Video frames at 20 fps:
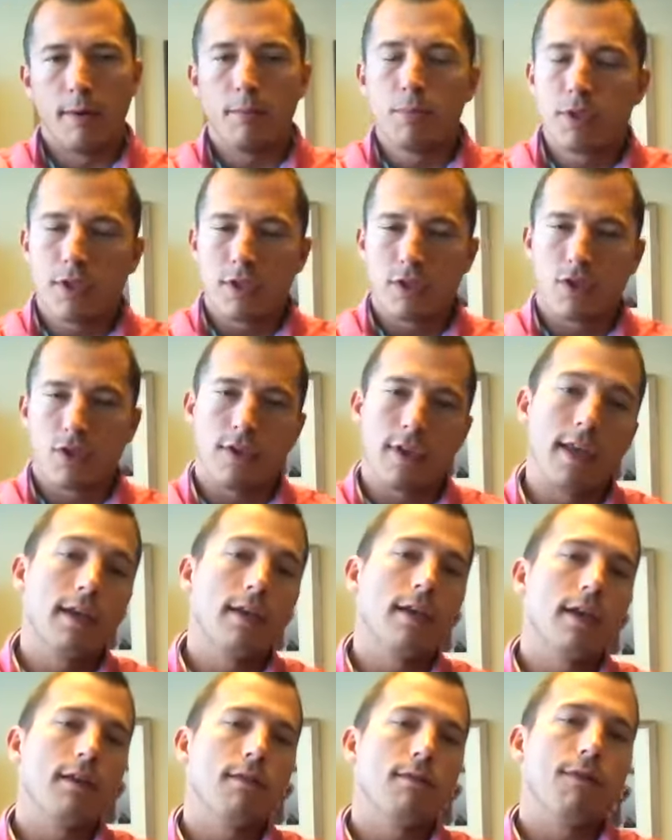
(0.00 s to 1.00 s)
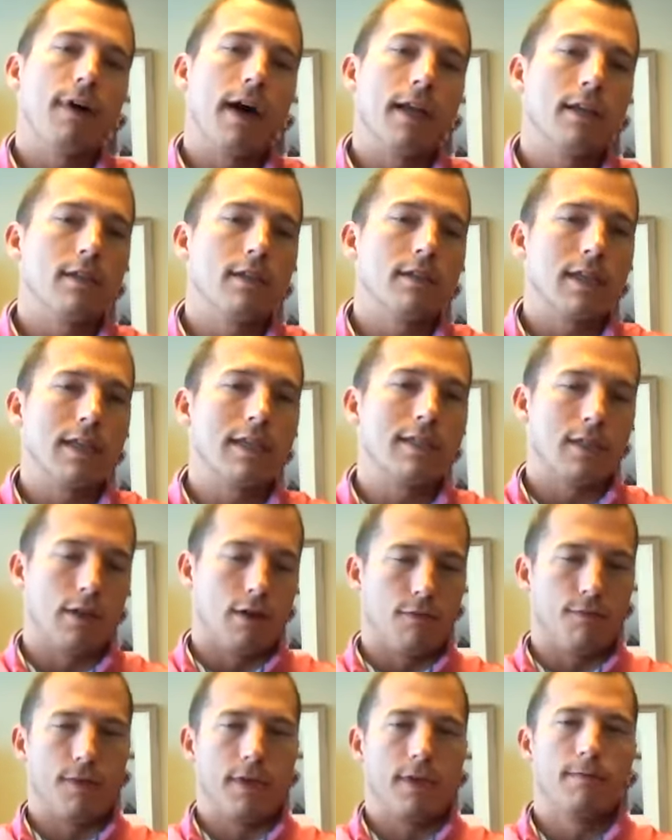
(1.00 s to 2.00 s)
position that it finds
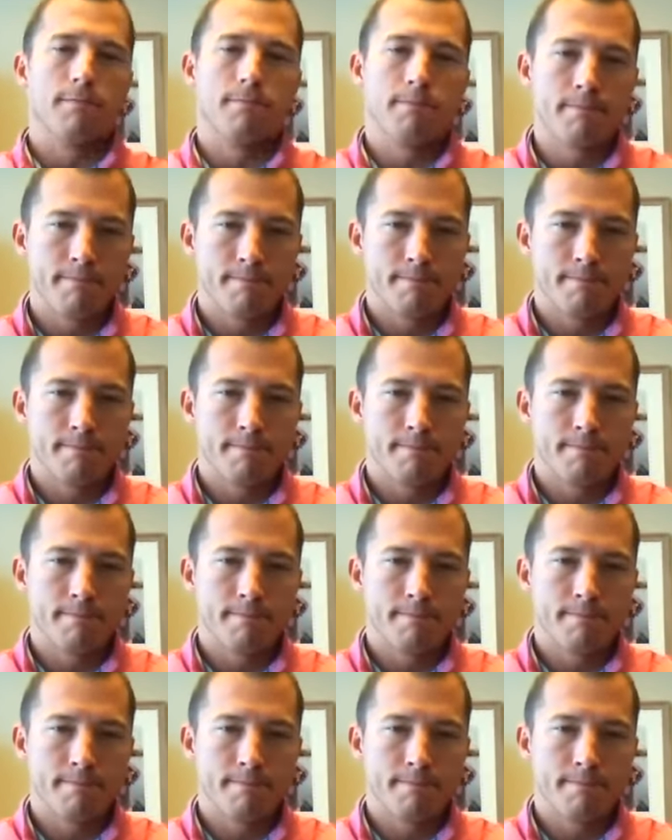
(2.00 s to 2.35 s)
itself in.